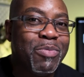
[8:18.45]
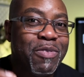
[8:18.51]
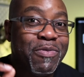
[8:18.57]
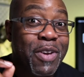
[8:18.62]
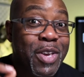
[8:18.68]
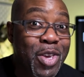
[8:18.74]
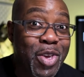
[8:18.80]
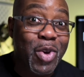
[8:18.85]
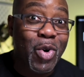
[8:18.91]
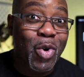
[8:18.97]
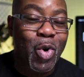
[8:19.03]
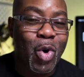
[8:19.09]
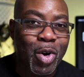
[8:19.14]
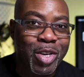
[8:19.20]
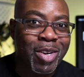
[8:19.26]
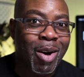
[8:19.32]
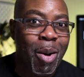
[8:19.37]
of
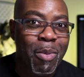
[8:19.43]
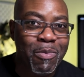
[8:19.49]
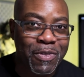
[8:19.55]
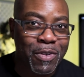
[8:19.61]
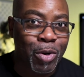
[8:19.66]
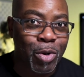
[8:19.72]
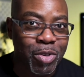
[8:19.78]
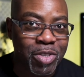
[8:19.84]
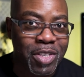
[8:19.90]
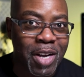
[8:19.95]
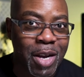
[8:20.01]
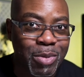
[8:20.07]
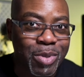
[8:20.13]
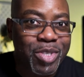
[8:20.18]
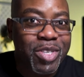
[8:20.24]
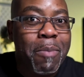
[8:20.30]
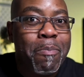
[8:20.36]
your conf call
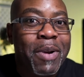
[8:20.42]
don'ts.